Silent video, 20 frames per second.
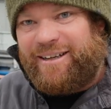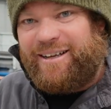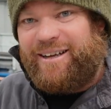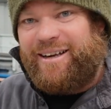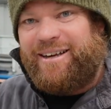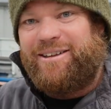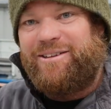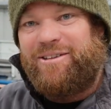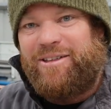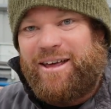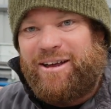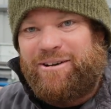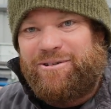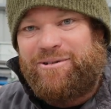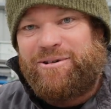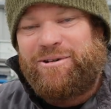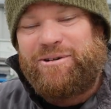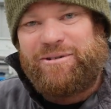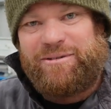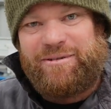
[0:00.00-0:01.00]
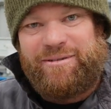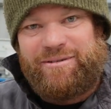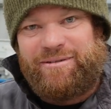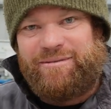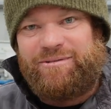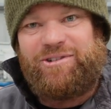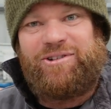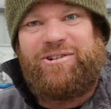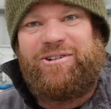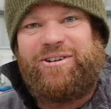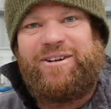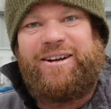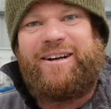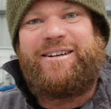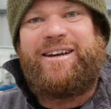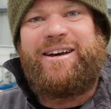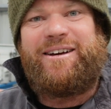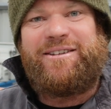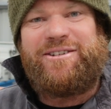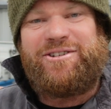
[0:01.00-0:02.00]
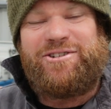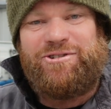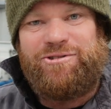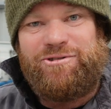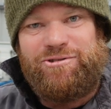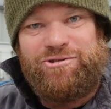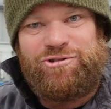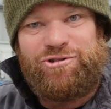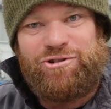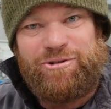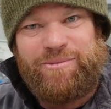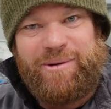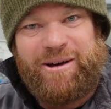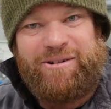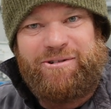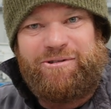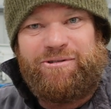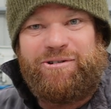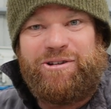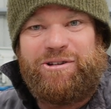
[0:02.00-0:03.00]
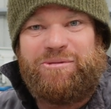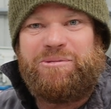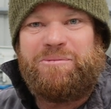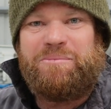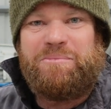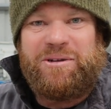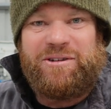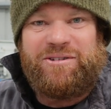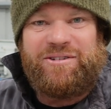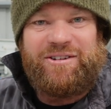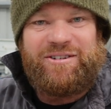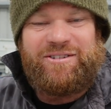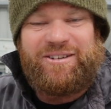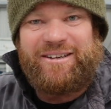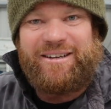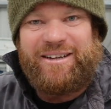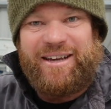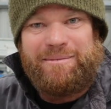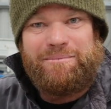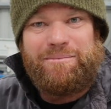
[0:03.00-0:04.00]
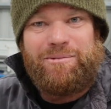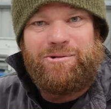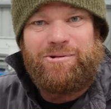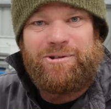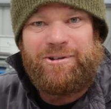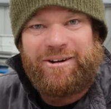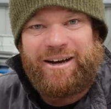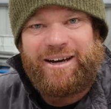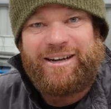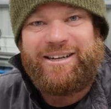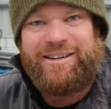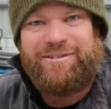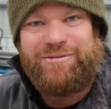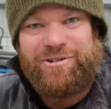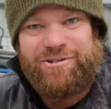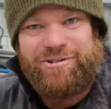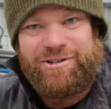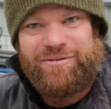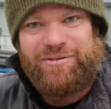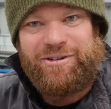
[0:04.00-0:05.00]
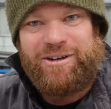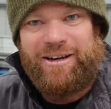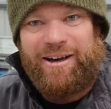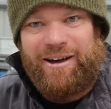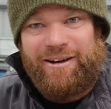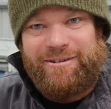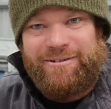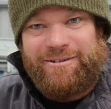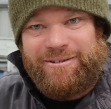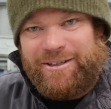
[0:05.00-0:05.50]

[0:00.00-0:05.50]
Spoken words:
Either that or try and nut out this YouTube algorithm and business and get more than 80 views a video.